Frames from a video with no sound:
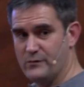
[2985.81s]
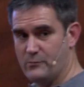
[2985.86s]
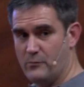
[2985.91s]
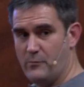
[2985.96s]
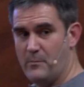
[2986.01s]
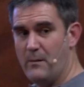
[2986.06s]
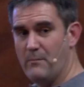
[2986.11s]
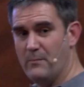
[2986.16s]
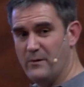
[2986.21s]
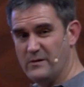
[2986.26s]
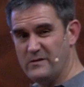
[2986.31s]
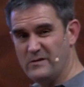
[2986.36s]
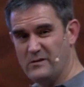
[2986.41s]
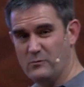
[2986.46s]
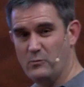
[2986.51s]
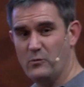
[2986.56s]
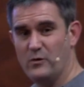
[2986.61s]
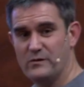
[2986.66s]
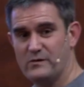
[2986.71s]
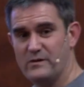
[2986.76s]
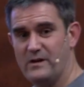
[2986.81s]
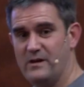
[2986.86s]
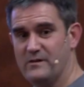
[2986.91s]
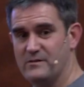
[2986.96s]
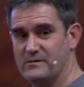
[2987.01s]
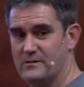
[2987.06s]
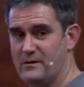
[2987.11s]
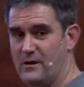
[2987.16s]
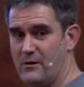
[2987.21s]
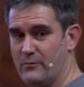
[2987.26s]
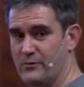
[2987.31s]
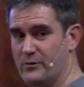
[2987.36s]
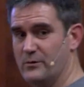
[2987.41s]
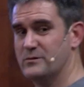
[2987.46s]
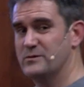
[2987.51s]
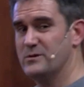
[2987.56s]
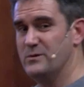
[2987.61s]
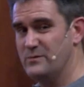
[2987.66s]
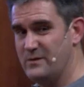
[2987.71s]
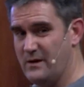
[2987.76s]
And remember, this is worst case scenario,
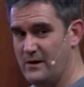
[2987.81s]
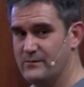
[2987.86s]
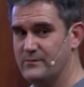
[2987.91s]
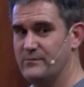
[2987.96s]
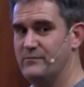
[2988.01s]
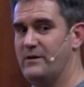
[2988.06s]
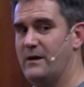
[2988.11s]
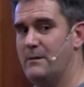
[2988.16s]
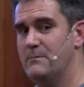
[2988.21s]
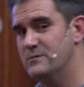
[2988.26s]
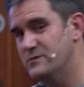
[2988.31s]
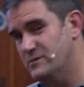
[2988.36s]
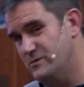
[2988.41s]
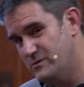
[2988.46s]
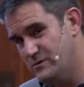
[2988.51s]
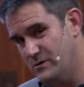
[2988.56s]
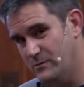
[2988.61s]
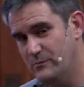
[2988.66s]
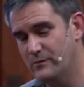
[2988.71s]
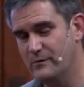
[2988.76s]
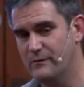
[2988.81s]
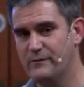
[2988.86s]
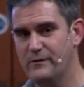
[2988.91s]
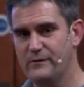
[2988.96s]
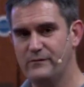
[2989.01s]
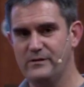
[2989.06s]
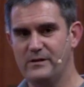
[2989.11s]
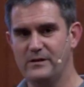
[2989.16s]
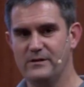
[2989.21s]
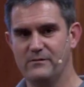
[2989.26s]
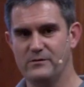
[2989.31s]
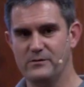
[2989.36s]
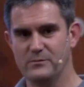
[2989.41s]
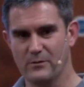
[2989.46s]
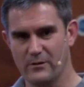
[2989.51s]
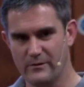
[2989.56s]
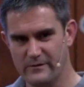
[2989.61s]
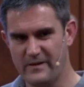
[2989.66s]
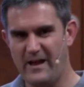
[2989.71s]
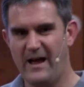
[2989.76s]
2,000 VMs, 250
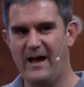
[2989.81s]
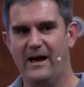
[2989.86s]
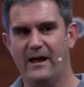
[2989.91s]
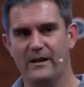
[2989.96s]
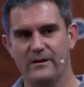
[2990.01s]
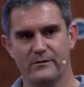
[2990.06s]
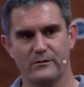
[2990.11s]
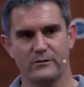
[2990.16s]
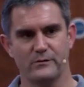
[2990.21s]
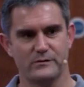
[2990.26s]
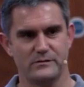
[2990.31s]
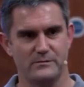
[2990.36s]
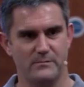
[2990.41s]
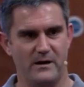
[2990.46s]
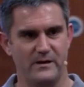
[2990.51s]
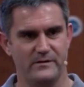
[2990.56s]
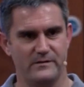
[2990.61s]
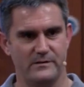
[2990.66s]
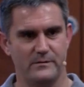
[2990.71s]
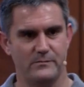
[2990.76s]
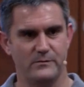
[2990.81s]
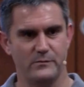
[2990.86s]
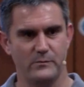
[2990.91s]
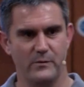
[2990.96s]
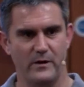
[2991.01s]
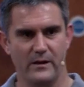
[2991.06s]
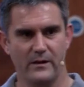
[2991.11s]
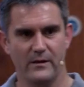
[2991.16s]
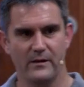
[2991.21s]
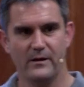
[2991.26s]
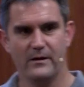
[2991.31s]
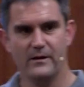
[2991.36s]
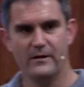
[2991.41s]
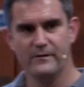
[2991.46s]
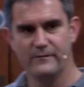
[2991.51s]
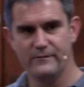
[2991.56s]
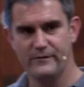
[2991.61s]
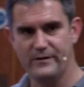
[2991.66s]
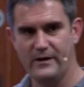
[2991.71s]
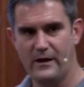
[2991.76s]
individual ones, and customizing them as well
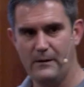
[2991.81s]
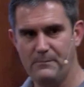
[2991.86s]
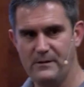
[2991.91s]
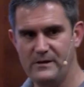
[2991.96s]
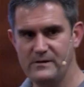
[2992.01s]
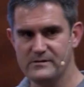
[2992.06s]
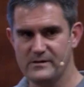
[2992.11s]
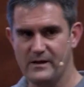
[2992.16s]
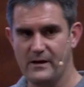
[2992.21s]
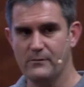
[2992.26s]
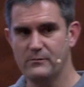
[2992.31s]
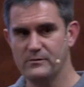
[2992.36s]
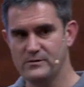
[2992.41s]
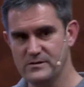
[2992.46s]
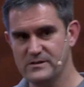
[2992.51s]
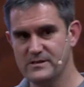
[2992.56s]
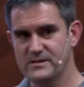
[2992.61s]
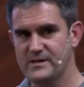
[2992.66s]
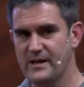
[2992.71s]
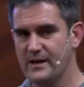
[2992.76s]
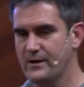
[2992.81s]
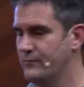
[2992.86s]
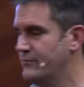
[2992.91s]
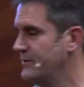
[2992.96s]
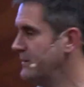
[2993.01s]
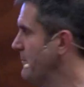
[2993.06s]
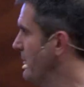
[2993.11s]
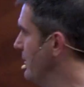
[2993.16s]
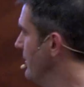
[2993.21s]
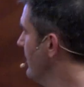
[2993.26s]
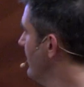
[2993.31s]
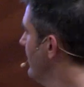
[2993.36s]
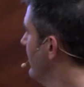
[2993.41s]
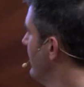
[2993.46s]
for the IP stack, which is the second reboot.